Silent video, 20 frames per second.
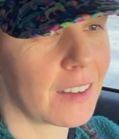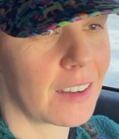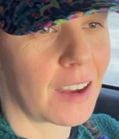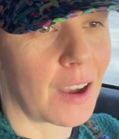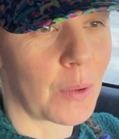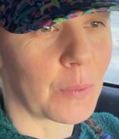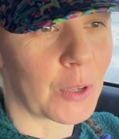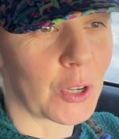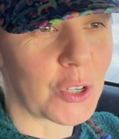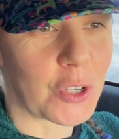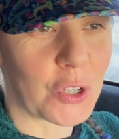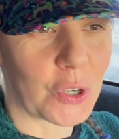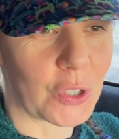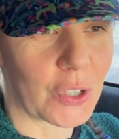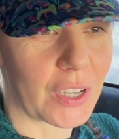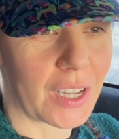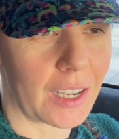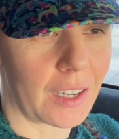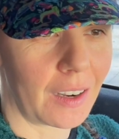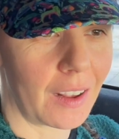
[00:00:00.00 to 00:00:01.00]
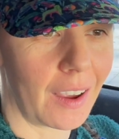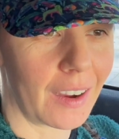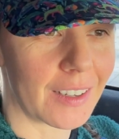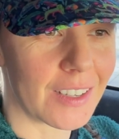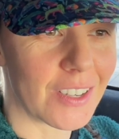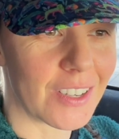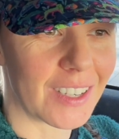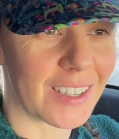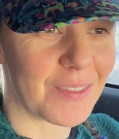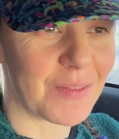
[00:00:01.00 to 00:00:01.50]
I'm not sure they'll
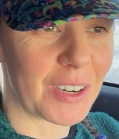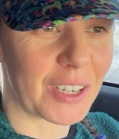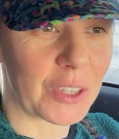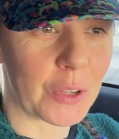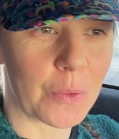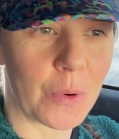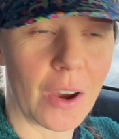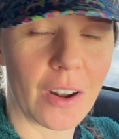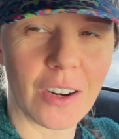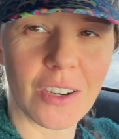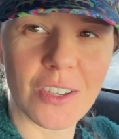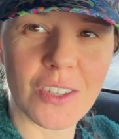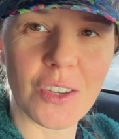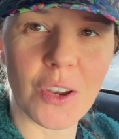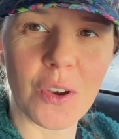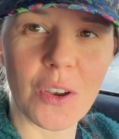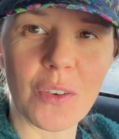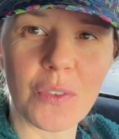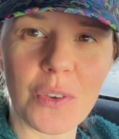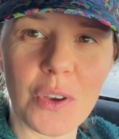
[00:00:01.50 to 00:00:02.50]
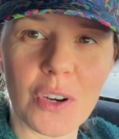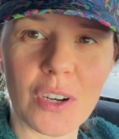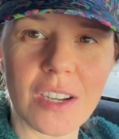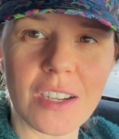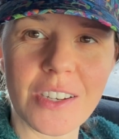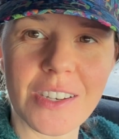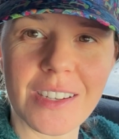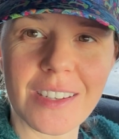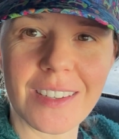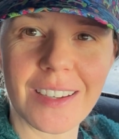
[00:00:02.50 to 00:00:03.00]
actually bring the water. So if you're
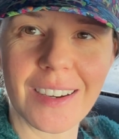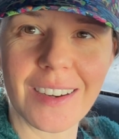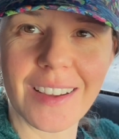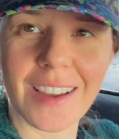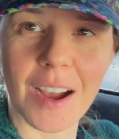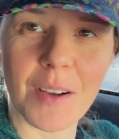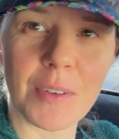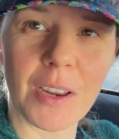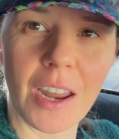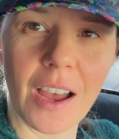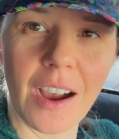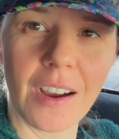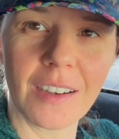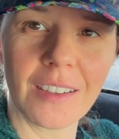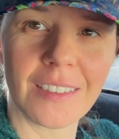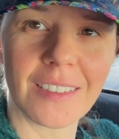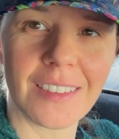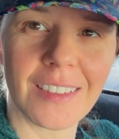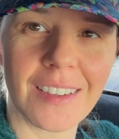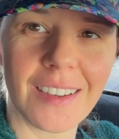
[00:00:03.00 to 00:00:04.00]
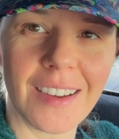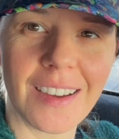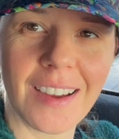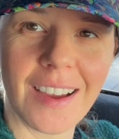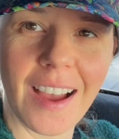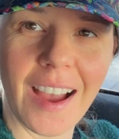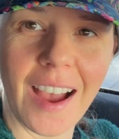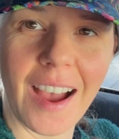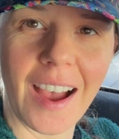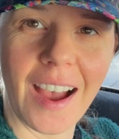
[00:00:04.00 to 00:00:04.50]
interested, come along.
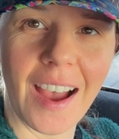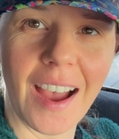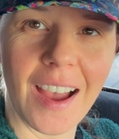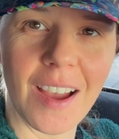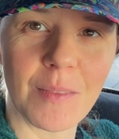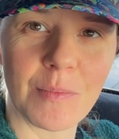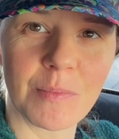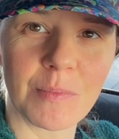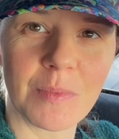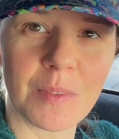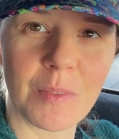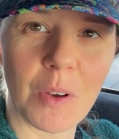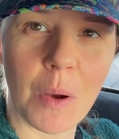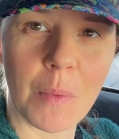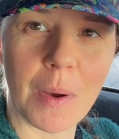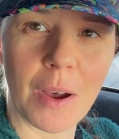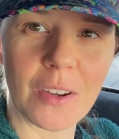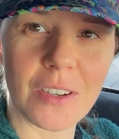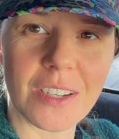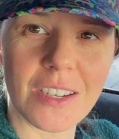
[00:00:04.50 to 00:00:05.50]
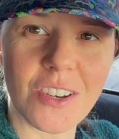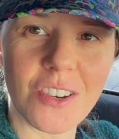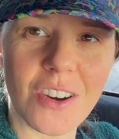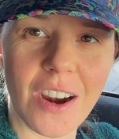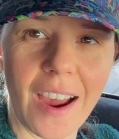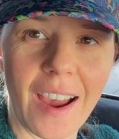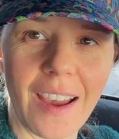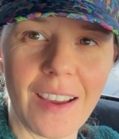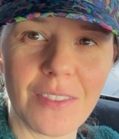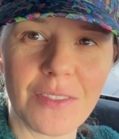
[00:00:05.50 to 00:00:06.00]
I'm about to
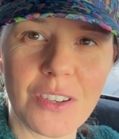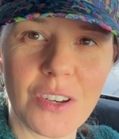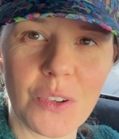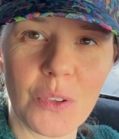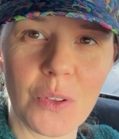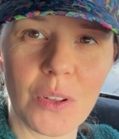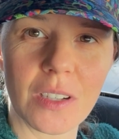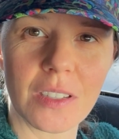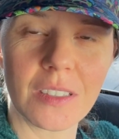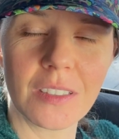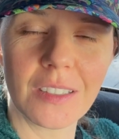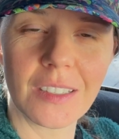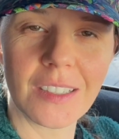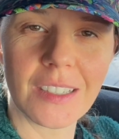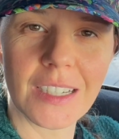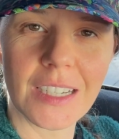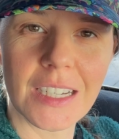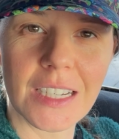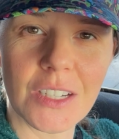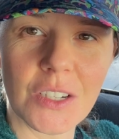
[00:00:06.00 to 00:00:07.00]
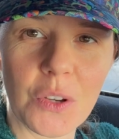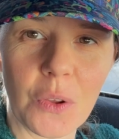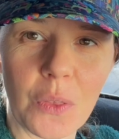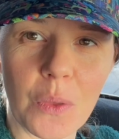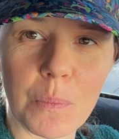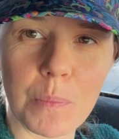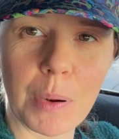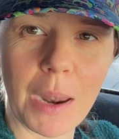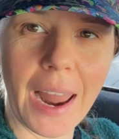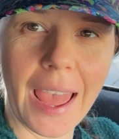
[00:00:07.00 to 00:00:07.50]
drive to the to
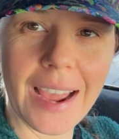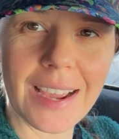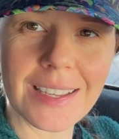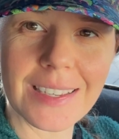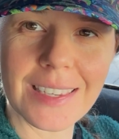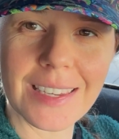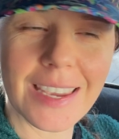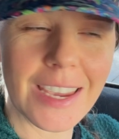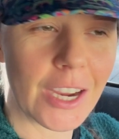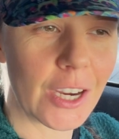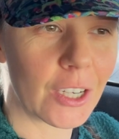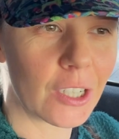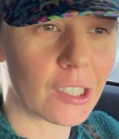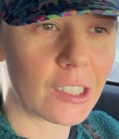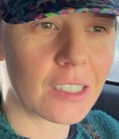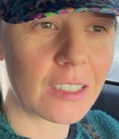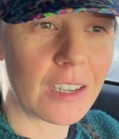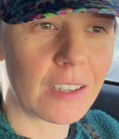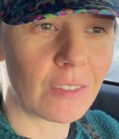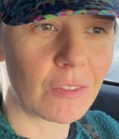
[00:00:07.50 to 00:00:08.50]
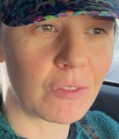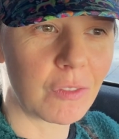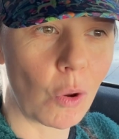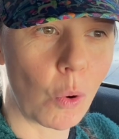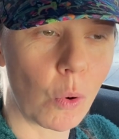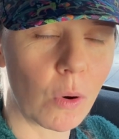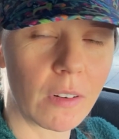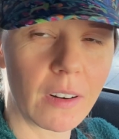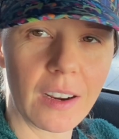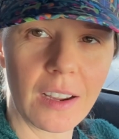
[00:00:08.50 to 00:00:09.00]
the place here in
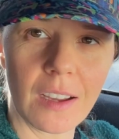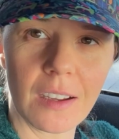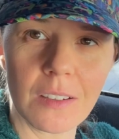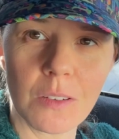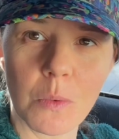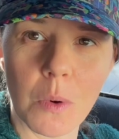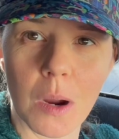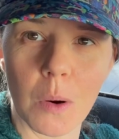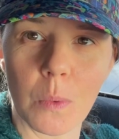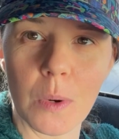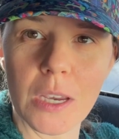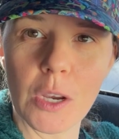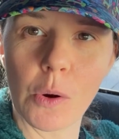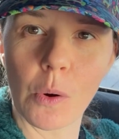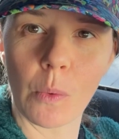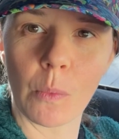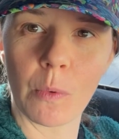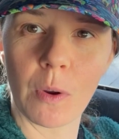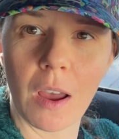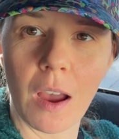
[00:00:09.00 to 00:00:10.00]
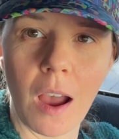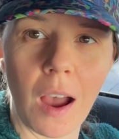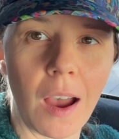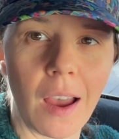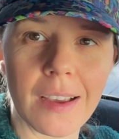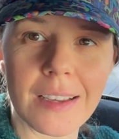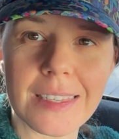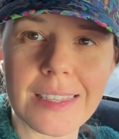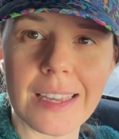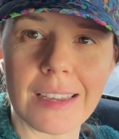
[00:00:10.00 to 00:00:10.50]
Florida where we gonna
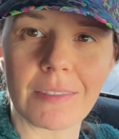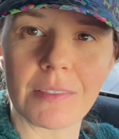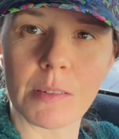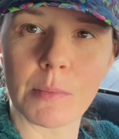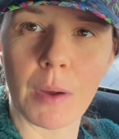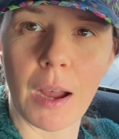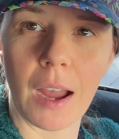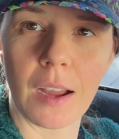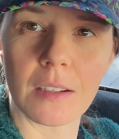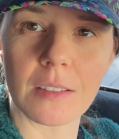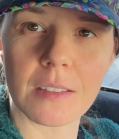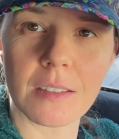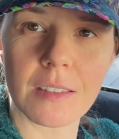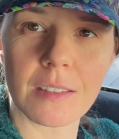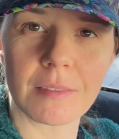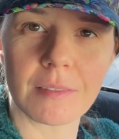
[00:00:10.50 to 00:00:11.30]
hike seven miles.